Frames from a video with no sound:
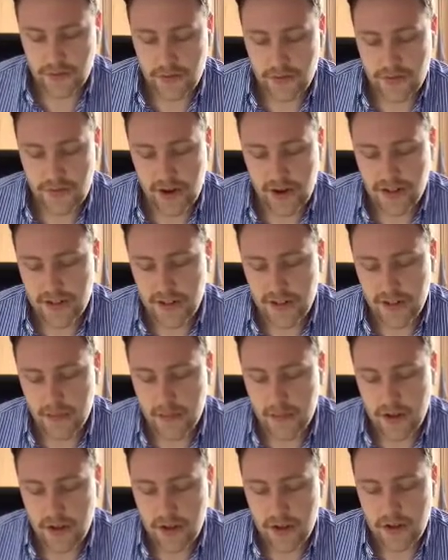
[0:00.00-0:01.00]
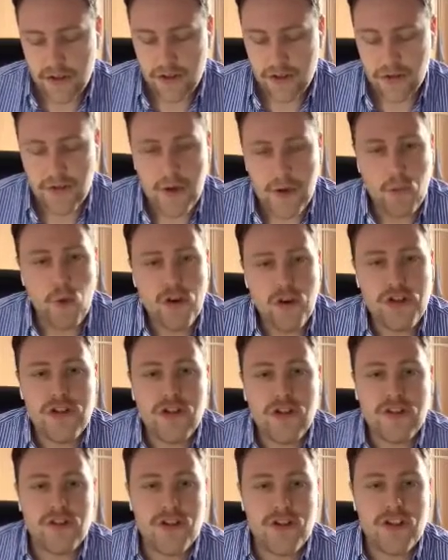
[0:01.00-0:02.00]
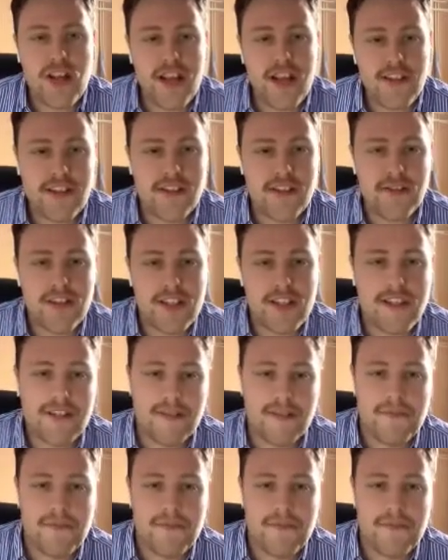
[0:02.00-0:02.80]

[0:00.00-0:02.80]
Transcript: referred to them. Sophie, what is your understanding of these?